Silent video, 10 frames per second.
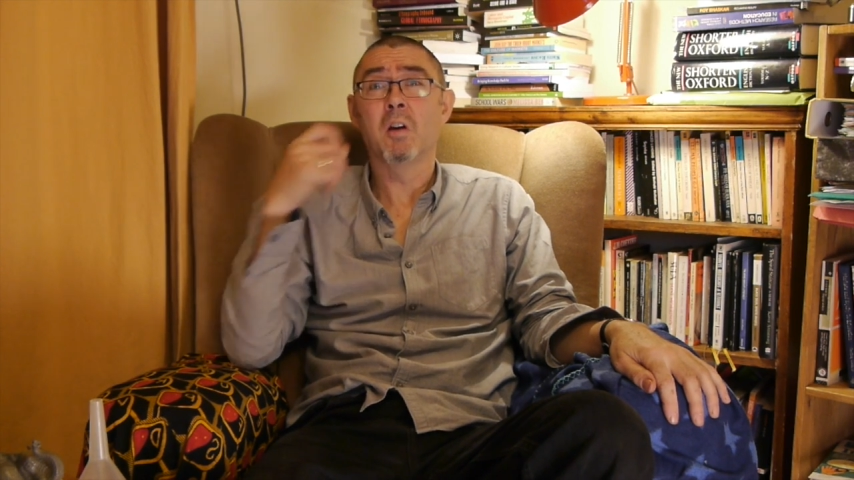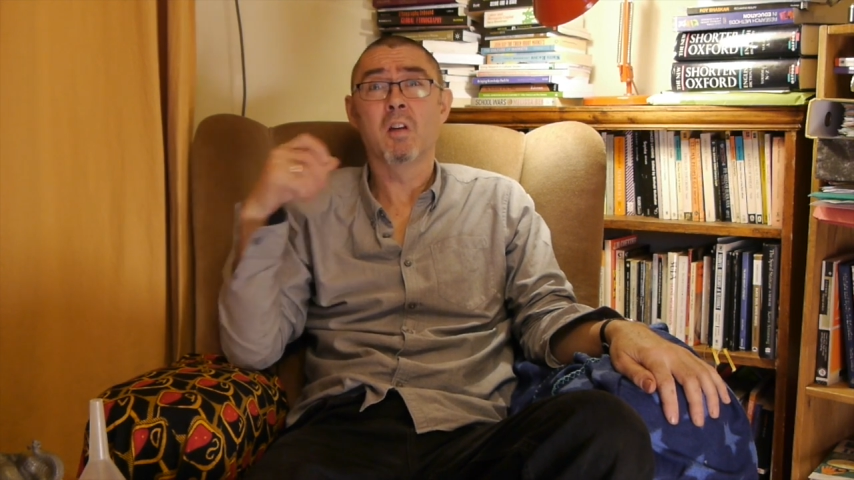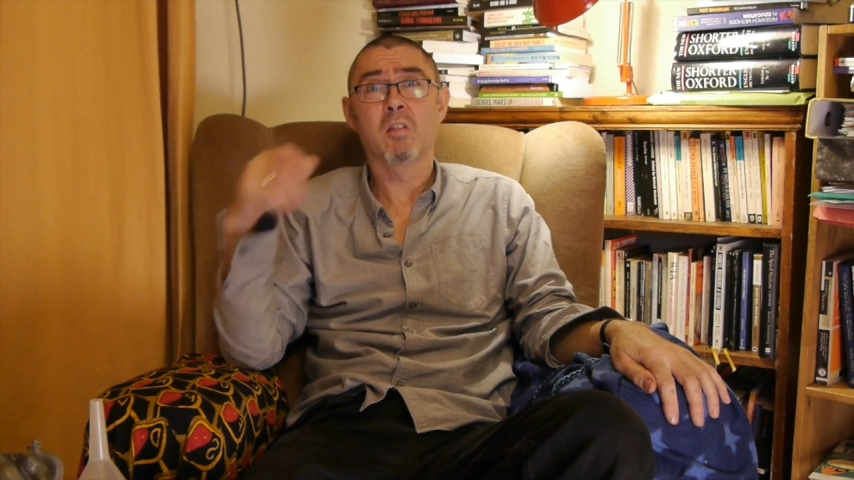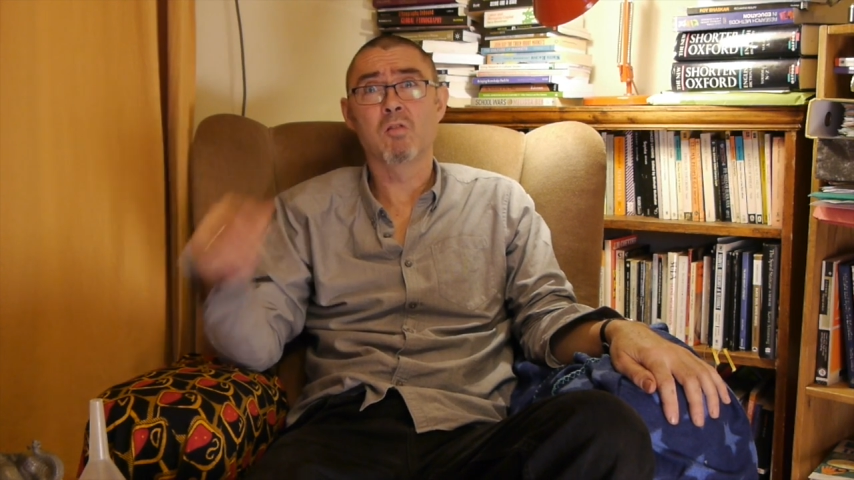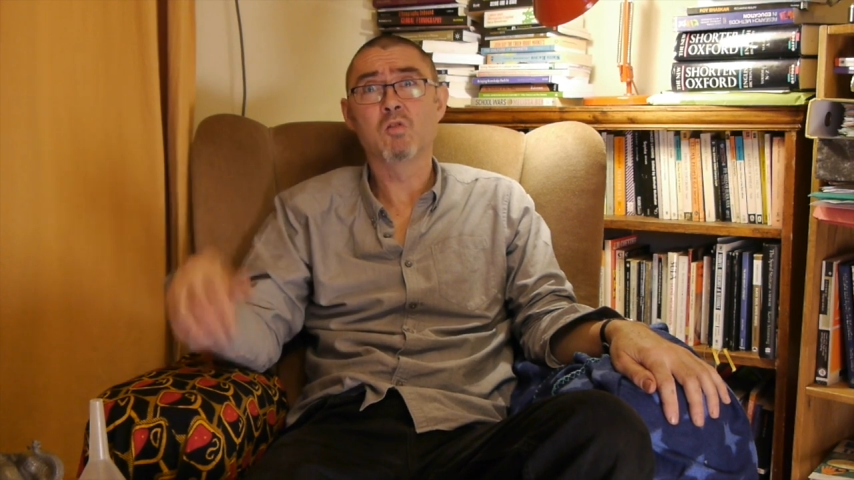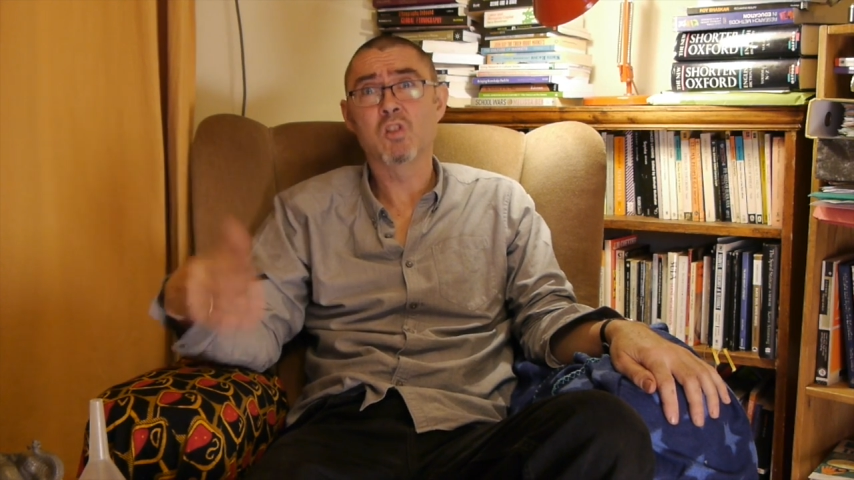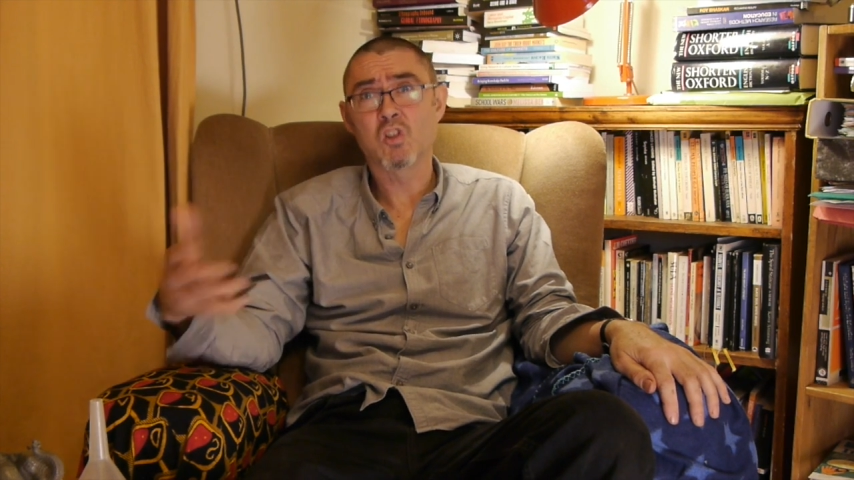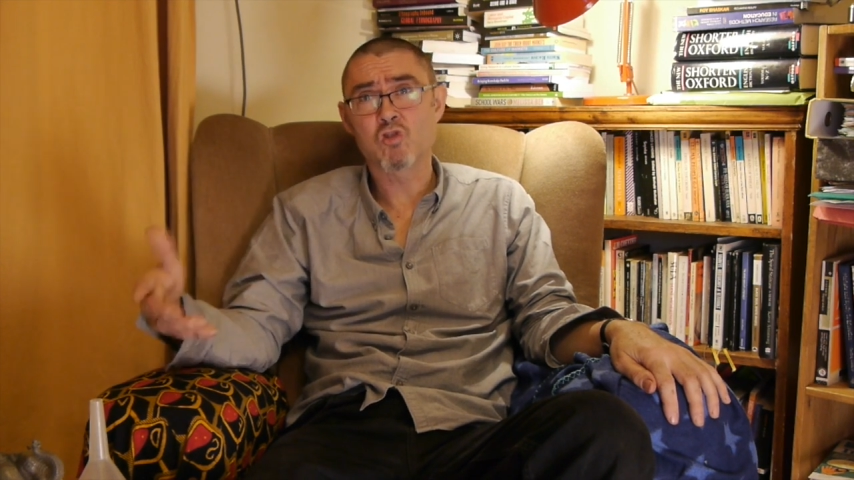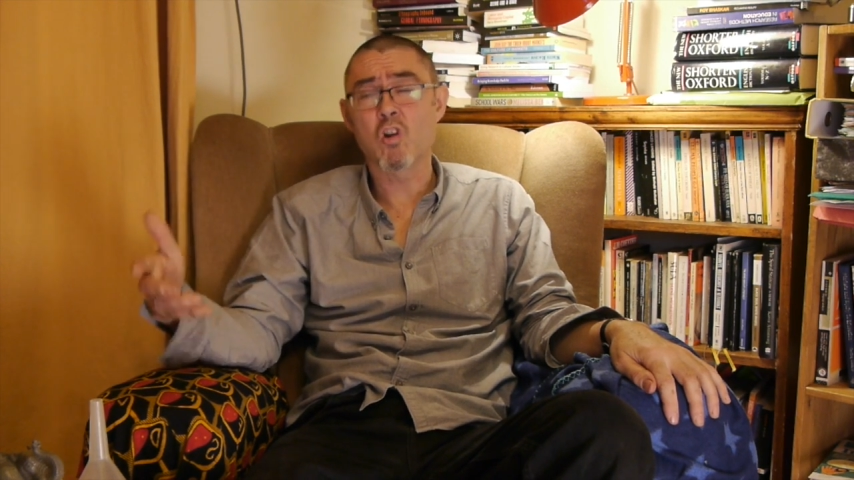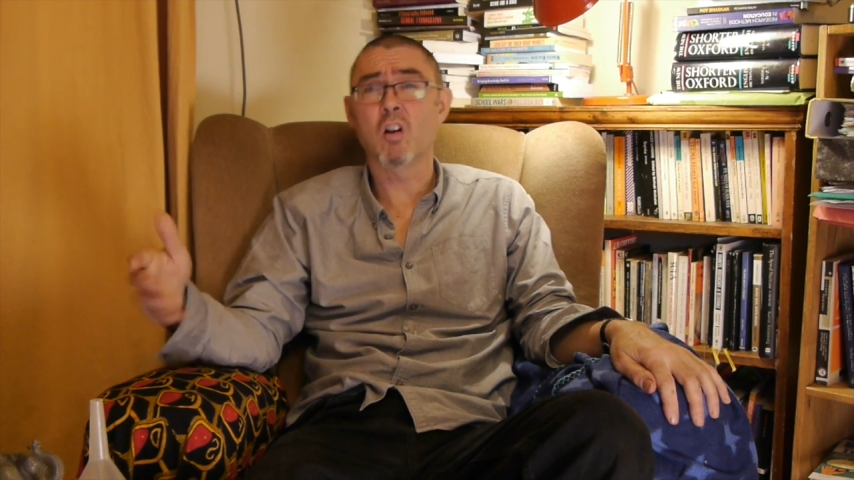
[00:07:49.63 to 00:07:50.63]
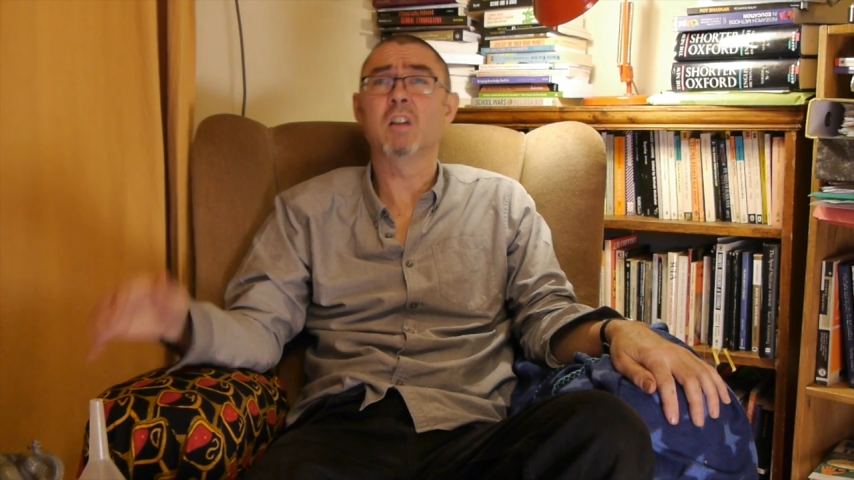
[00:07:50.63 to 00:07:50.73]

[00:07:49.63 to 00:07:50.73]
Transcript: through to strongly